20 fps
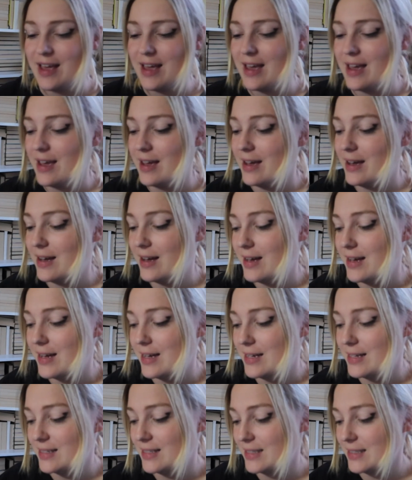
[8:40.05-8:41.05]

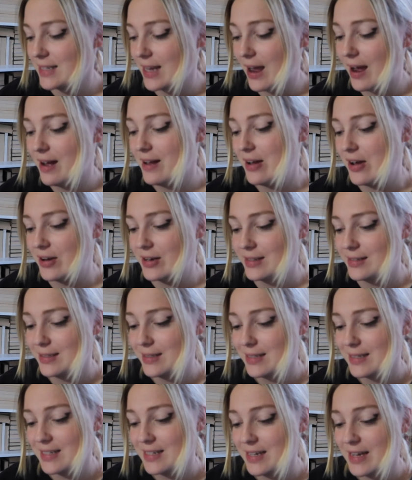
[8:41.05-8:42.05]
and I
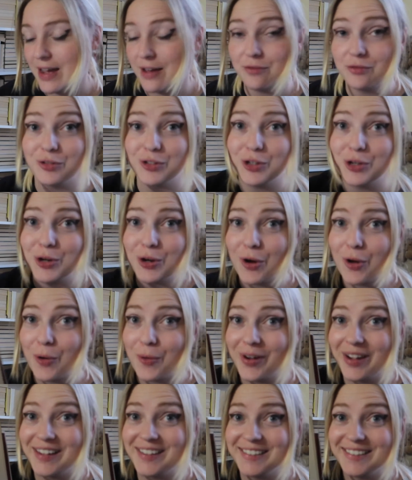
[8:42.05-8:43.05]
honestly have
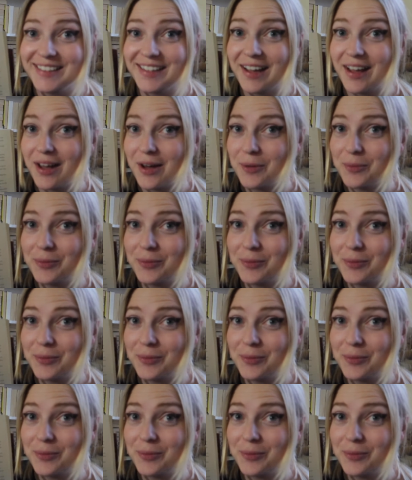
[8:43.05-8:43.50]
no idea